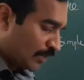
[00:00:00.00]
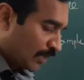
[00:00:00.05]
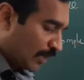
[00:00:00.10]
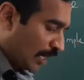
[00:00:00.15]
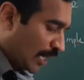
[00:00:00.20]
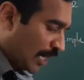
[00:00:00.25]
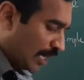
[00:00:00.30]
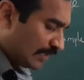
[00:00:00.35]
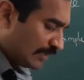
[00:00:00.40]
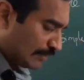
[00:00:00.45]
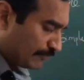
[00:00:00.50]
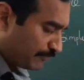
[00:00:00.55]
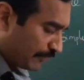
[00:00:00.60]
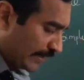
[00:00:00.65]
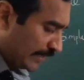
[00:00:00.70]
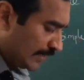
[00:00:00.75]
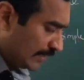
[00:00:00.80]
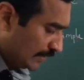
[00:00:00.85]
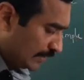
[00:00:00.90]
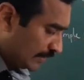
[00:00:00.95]
all the
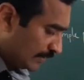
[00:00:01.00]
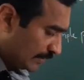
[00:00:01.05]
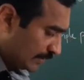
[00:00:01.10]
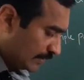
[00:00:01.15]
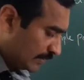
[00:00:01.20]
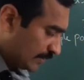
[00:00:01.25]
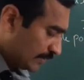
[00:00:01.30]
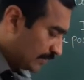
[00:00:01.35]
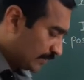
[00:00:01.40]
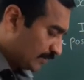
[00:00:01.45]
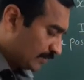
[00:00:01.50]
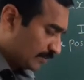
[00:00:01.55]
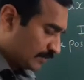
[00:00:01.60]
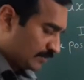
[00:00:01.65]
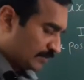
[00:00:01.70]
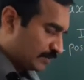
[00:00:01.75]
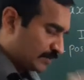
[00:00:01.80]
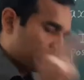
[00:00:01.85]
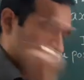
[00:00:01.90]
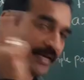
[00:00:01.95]
5
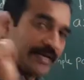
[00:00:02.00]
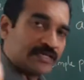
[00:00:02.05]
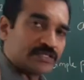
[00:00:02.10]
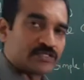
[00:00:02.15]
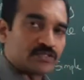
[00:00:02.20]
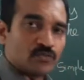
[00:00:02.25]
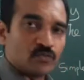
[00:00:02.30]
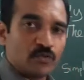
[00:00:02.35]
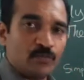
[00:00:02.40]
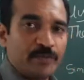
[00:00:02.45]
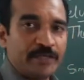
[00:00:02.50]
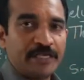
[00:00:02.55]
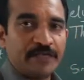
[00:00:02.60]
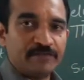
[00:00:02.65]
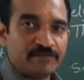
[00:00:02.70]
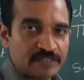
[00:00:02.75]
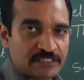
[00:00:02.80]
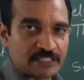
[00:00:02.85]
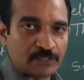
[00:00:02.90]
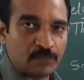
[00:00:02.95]
sides would be
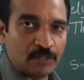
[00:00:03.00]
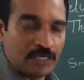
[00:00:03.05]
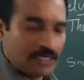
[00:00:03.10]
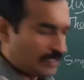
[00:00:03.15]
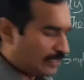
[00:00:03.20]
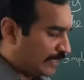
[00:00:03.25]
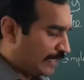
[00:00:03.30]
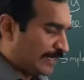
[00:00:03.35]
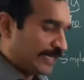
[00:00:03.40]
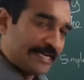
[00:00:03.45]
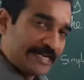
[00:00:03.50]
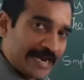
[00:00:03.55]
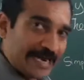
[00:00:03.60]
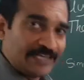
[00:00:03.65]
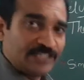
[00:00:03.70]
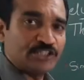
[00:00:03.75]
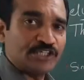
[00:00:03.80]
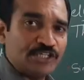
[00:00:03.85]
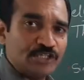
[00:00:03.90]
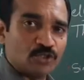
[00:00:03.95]
visible. In
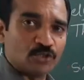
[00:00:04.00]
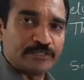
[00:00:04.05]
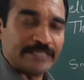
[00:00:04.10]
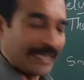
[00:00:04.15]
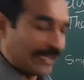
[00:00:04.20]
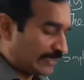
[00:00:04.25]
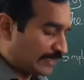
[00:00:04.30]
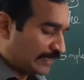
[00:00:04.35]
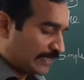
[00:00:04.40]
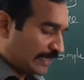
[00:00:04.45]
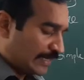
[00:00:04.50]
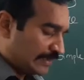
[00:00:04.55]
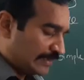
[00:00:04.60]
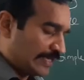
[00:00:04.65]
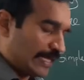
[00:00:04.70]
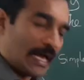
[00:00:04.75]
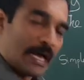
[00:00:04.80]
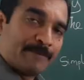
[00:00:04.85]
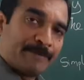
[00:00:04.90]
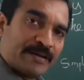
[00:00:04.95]
addition to that,
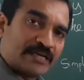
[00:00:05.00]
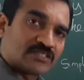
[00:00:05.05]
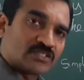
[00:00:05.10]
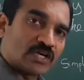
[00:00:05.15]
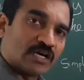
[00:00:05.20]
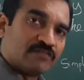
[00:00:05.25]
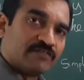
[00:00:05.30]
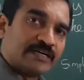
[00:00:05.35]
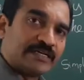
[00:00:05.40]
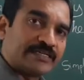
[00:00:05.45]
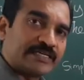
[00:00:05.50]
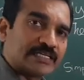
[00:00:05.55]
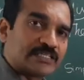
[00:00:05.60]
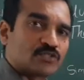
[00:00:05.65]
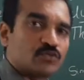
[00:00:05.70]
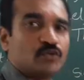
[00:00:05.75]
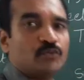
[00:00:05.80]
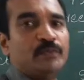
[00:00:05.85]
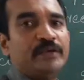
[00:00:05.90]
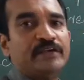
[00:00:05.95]
the apex or vertex
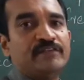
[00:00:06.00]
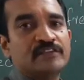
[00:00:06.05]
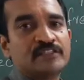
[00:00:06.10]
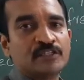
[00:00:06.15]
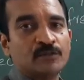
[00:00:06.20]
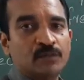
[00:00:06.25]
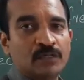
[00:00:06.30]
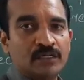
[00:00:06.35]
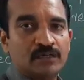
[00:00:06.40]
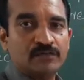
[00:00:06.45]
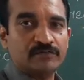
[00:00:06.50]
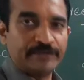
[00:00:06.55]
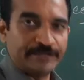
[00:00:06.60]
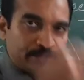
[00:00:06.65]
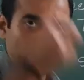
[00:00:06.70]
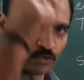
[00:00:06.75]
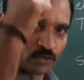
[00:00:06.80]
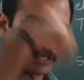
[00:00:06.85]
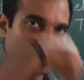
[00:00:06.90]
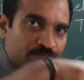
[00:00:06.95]
would be visible when
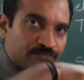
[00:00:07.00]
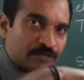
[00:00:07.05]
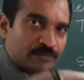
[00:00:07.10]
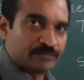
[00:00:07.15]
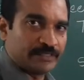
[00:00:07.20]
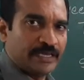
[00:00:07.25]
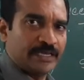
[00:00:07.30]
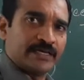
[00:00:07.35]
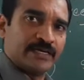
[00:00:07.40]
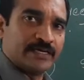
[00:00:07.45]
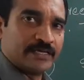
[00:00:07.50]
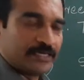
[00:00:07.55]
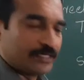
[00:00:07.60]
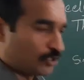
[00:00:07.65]
you look at from the